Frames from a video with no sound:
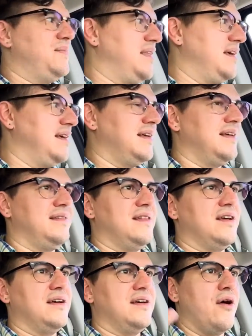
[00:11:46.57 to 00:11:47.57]
the
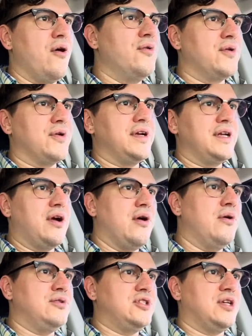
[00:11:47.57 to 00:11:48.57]
the owner and
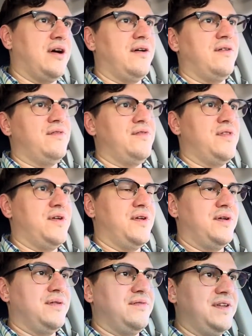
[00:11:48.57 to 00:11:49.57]
coach of
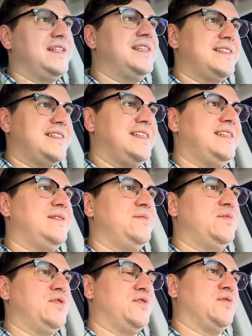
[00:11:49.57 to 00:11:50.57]
the villainous
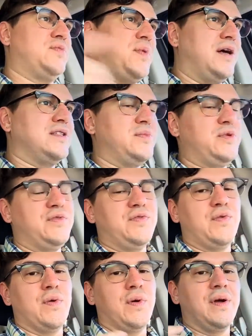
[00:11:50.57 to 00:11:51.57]
team is responsible
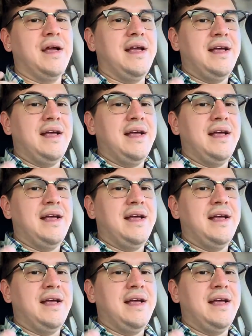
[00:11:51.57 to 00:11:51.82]
for